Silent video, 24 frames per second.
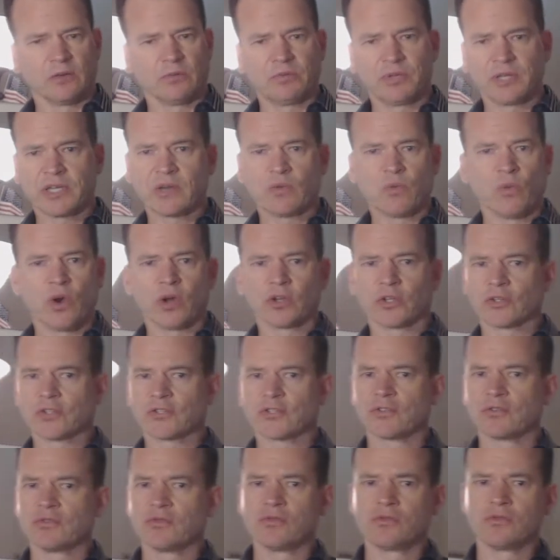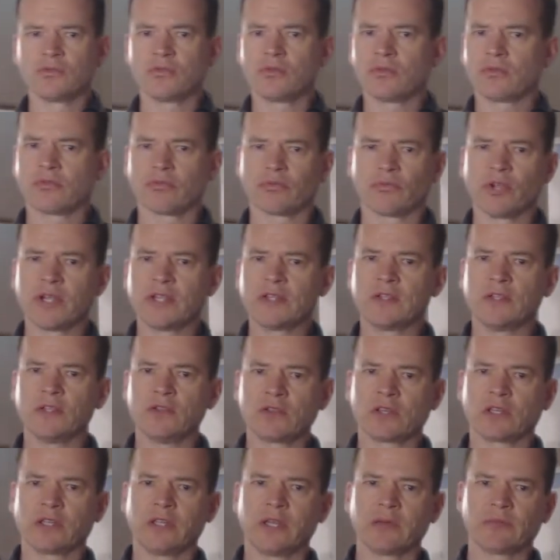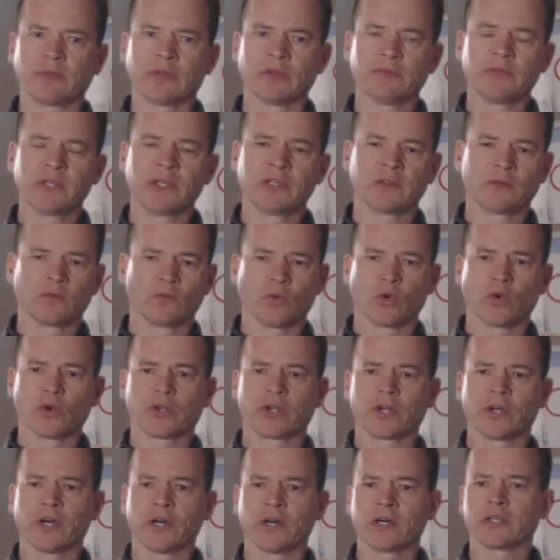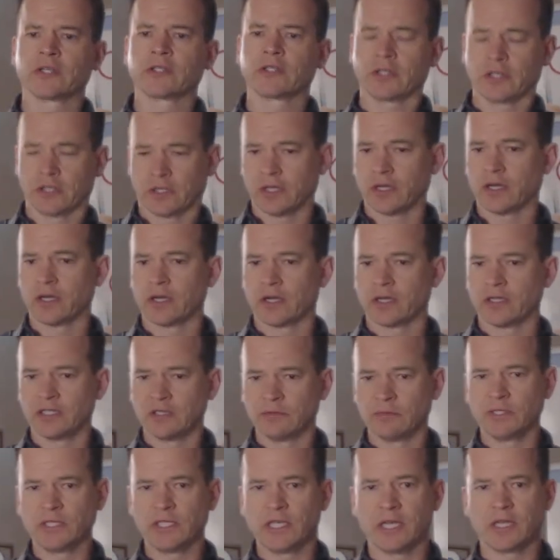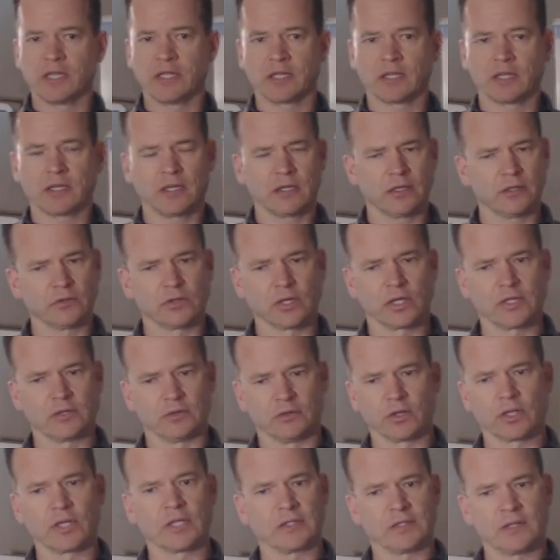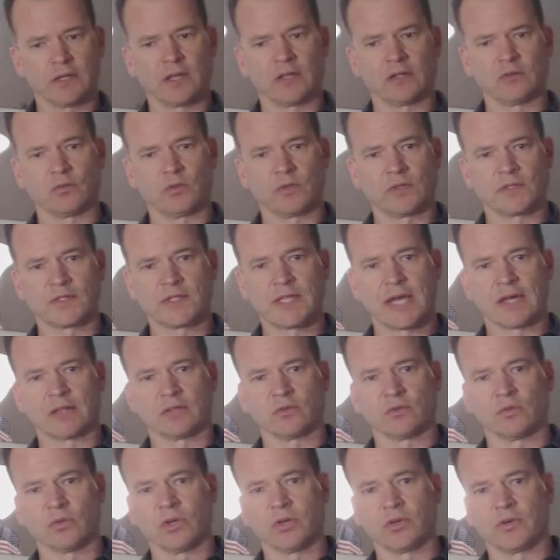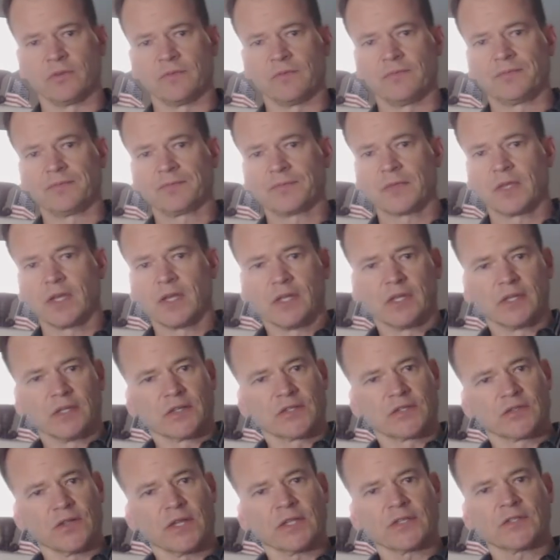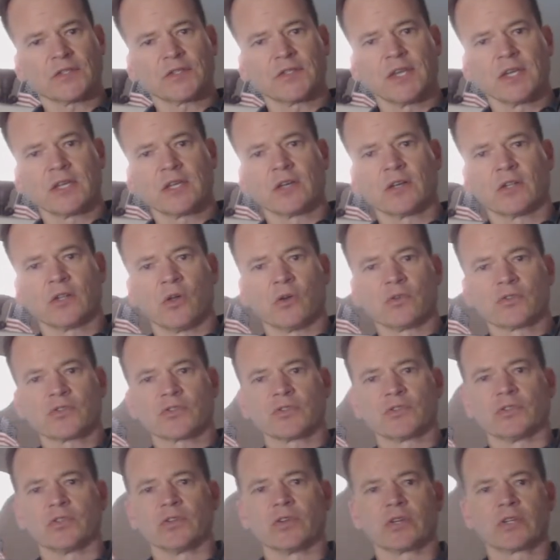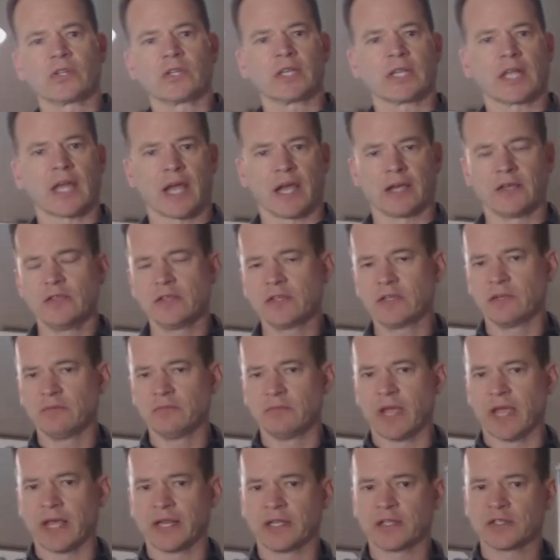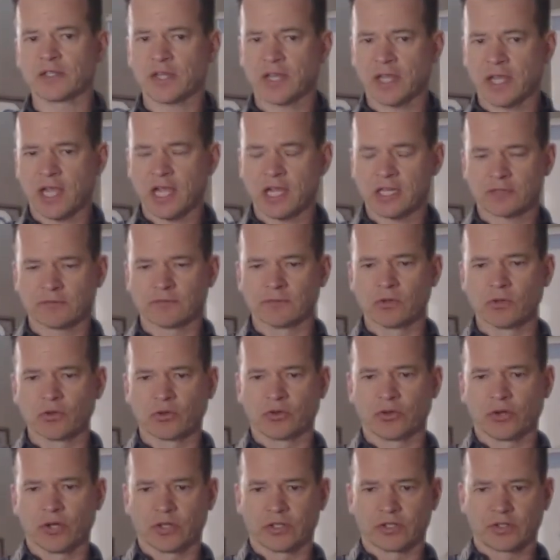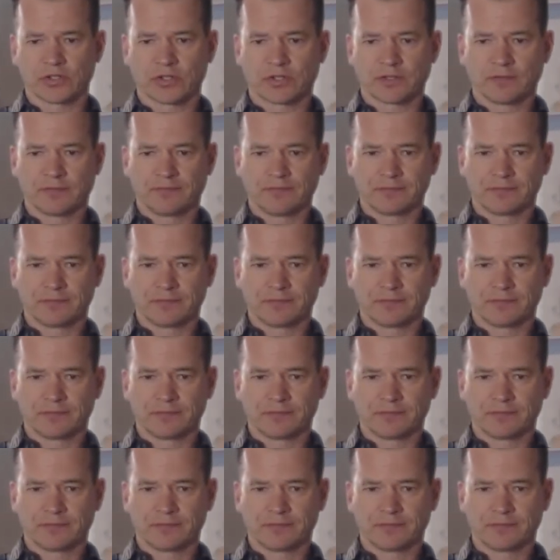Pick 1 or 2, 3 that you can implement and work on in the beginning. Look at the other ones down the road. So let's take a closer look at how you can manage a cash flow crunch.